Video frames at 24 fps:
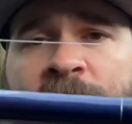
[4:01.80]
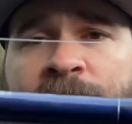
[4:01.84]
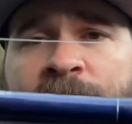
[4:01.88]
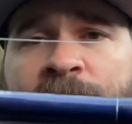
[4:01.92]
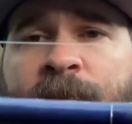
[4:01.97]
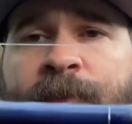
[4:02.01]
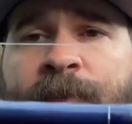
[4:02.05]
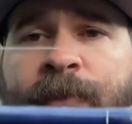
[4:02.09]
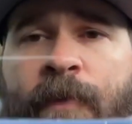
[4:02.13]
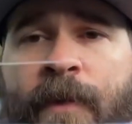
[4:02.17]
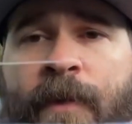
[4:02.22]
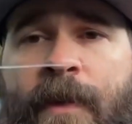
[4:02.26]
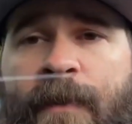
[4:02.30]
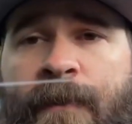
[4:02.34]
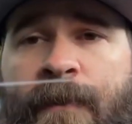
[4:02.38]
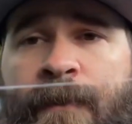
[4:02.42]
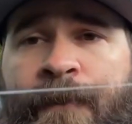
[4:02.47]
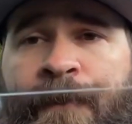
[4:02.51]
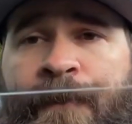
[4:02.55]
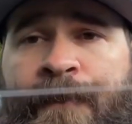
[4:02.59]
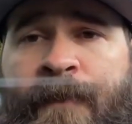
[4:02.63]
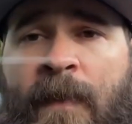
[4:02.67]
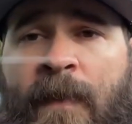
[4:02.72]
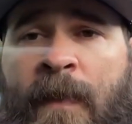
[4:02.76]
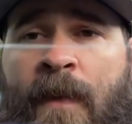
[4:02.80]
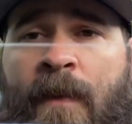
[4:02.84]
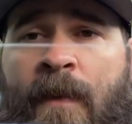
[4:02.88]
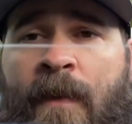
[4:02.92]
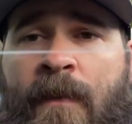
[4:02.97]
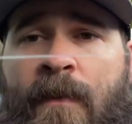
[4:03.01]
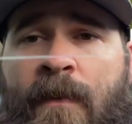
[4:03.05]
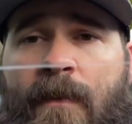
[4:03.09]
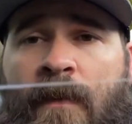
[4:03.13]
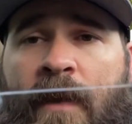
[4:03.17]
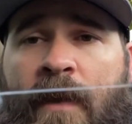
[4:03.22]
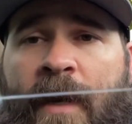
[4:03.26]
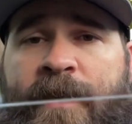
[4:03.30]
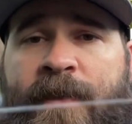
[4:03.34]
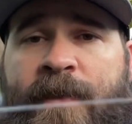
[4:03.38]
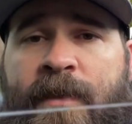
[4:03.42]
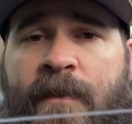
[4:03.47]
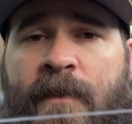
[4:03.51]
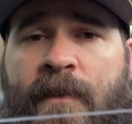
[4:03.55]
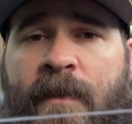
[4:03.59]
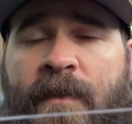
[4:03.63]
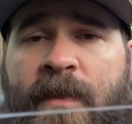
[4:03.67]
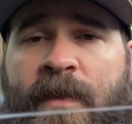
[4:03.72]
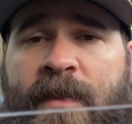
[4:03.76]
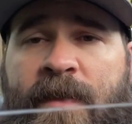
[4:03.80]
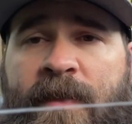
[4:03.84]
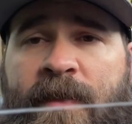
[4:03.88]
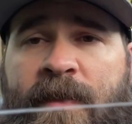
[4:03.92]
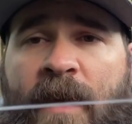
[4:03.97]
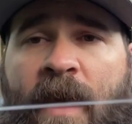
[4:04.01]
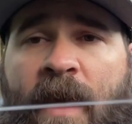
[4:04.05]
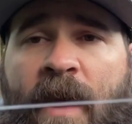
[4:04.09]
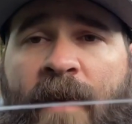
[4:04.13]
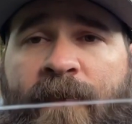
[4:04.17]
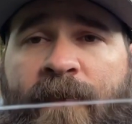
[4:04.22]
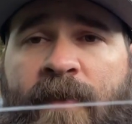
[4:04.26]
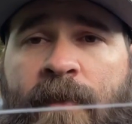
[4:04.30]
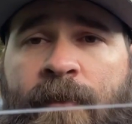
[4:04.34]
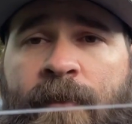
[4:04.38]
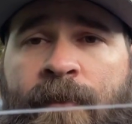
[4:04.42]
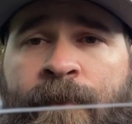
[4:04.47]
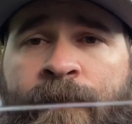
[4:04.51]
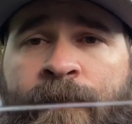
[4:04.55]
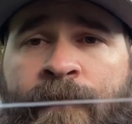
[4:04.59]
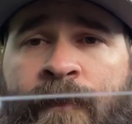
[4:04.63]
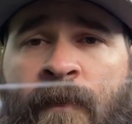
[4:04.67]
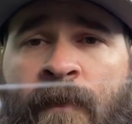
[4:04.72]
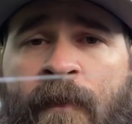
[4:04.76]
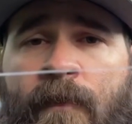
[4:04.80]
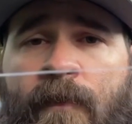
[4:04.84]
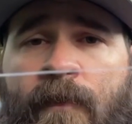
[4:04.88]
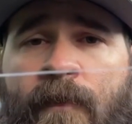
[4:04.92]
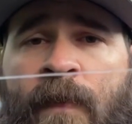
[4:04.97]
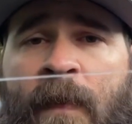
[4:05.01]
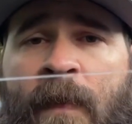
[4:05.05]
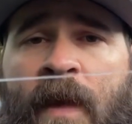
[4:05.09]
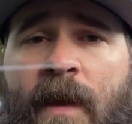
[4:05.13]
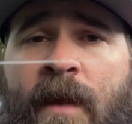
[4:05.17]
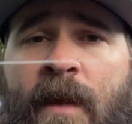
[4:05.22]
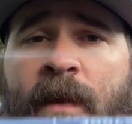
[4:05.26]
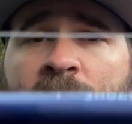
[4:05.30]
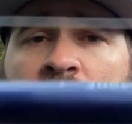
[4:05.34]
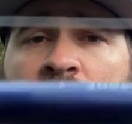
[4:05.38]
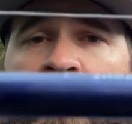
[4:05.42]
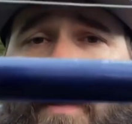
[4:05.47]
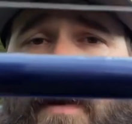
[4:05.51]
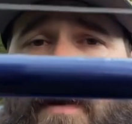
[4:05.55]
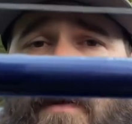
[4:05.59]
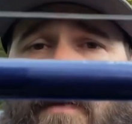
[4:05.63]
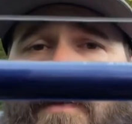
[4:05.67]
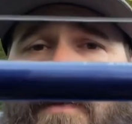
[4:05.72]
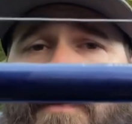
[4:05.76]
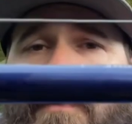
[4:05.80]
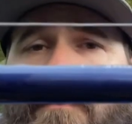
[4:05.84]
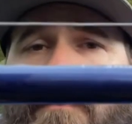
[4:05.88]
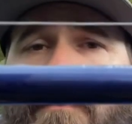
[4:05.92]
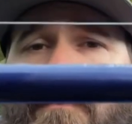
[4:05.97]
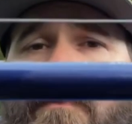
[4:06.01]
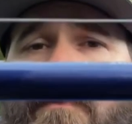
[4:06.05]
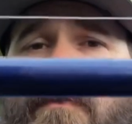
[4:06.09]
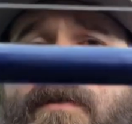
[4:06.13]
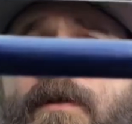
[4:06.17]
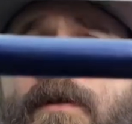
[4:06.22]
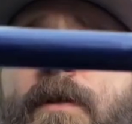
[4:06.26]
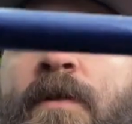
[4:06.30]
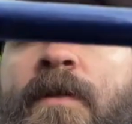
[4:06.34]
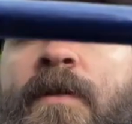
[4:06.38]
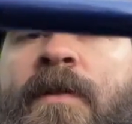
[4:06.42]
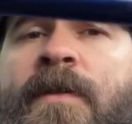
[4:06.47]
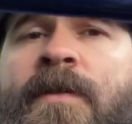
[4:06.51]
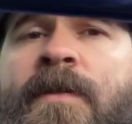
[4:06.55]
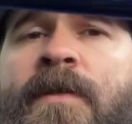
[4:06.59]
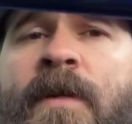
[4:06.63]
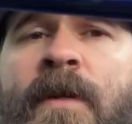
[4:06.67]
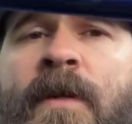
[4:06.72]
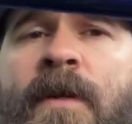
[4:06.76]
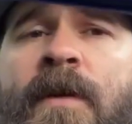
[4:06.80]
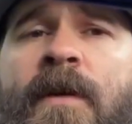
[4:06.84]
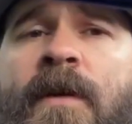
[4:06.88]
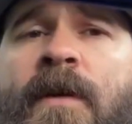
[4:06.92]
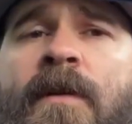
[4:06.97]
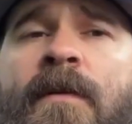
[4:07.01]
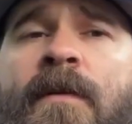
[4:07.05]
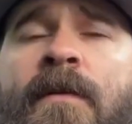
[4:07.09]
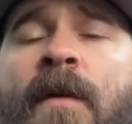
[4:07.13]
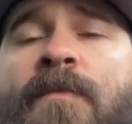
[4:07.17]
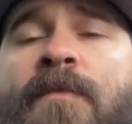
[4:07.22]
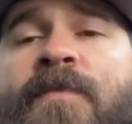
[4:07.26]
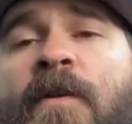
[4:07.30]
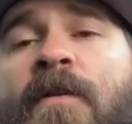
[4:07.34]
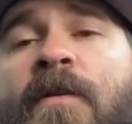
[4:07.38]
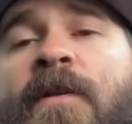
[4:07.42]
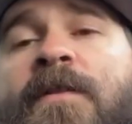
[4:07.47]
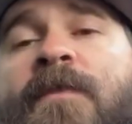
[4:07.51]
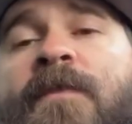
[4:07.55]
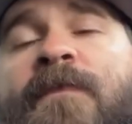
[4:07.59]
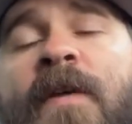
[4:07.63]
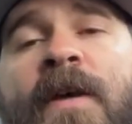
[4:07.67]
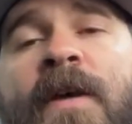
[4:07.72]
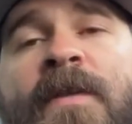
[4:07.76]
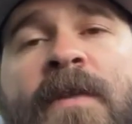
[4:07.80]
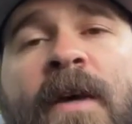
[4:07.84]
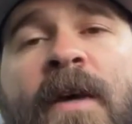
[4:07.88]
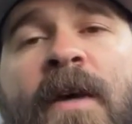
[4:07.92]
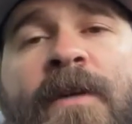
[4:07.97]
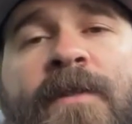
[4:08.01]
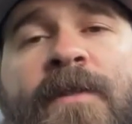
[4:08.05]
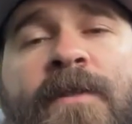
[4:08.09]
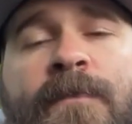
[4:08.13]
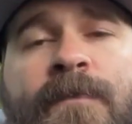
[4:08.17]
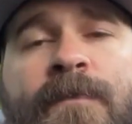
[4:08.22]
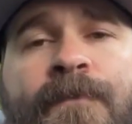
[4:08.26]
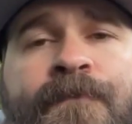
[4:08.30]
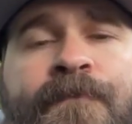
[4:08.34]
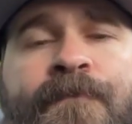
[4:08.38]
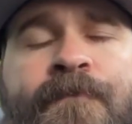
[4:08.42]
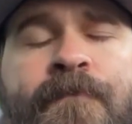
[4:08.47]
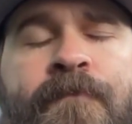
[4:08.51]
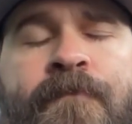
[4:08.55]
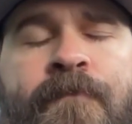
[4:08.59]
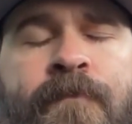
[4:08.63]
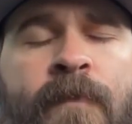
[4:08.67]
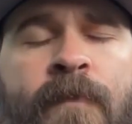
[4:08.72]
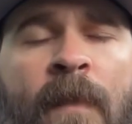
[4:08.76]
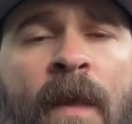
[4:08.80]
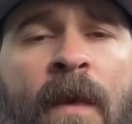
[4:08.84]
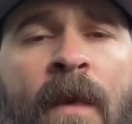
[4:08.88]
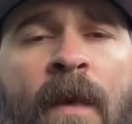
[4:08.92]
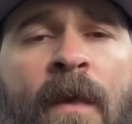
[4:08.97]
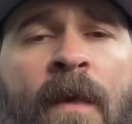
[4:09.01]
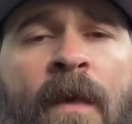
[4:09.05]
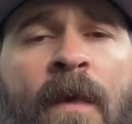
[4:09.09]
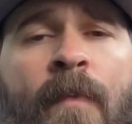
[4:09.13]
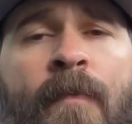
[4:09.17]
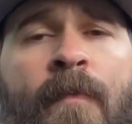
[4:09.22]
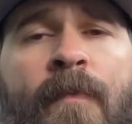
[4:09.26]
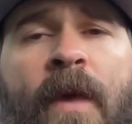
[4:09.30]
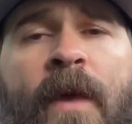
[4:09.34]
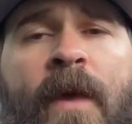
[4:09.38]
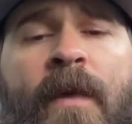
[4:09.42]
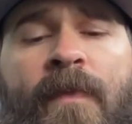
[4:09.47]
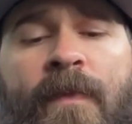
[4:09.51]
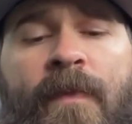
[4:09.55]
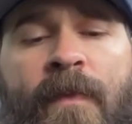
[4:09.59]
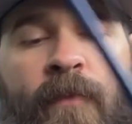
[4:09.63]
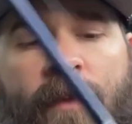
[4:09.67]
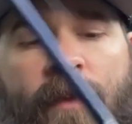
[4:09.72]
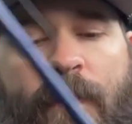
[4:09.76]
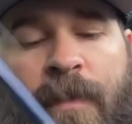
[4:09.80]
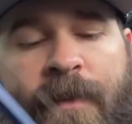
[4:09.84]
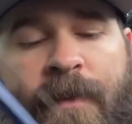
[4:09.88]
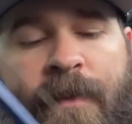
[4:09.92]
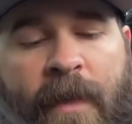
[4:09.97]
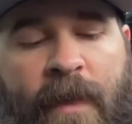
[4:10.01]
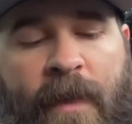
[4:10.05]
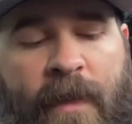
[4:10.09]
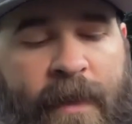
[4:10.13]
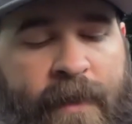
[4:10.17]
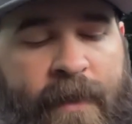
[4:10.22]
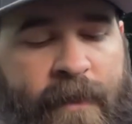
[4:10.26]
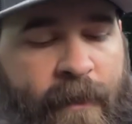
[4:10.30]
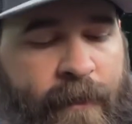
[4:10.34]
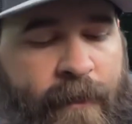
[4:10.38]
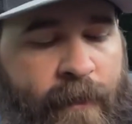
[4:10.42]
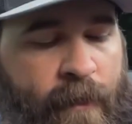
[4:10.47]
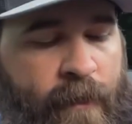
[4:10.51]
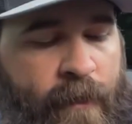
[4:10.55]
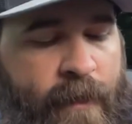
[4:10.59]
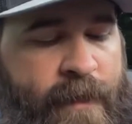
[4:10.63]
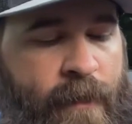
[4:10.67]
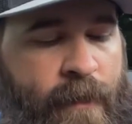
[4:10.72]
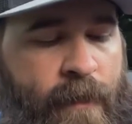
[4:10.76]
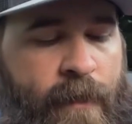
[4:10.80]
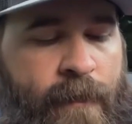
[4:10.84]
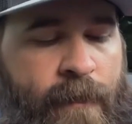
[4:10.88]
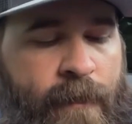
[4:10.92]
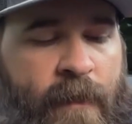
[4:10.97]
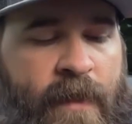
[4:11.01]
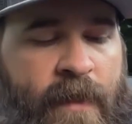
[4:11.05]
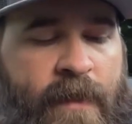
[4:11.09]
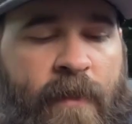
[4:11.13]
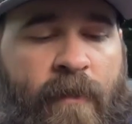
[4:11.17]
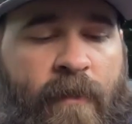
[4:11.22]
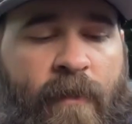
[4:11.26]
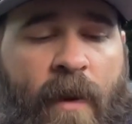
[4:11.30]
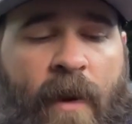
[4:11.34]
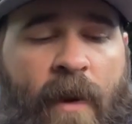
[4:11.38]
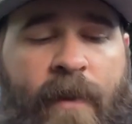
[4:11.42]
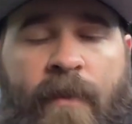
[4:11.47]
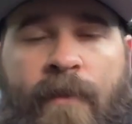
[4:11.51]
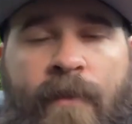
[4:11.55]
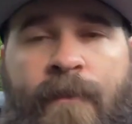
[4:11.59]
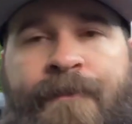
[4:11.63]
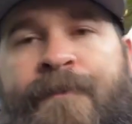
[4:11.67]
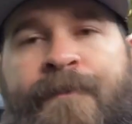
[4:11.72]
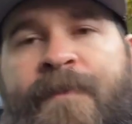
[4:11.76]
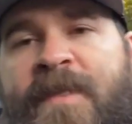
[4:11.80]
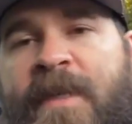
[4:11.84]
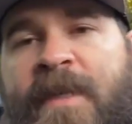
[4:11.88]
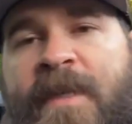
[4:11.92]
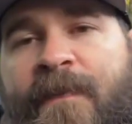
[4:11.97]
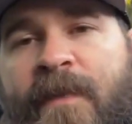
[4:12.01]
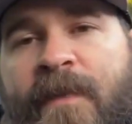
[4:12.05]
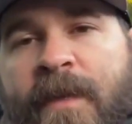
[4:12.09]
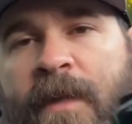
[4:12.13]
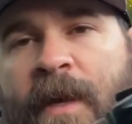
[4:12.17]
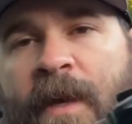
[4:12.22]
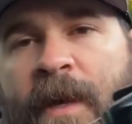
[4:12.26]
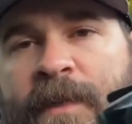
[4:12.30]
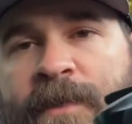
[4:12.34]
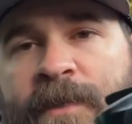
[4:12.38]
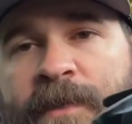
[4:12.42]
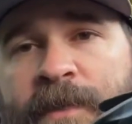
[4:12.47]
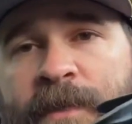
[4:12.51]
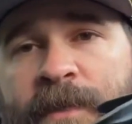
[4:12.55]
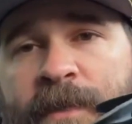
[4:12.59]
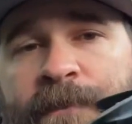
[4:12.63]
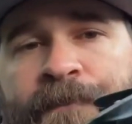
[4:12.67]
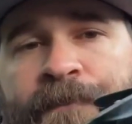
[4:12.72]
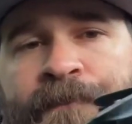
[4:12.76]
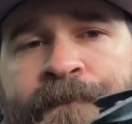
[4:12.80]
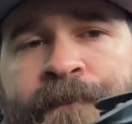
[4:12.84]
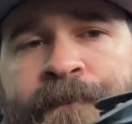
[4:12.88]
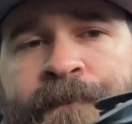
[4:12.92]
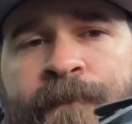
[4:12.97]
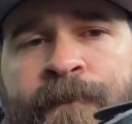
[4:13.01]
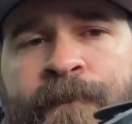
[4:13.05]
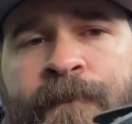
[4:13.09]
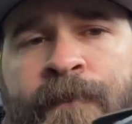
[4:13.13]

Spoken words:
7-foot Legend, and this is a heavy, and that also is it's a fast action. The reel that I like to throw this on is a Curado 70 XG.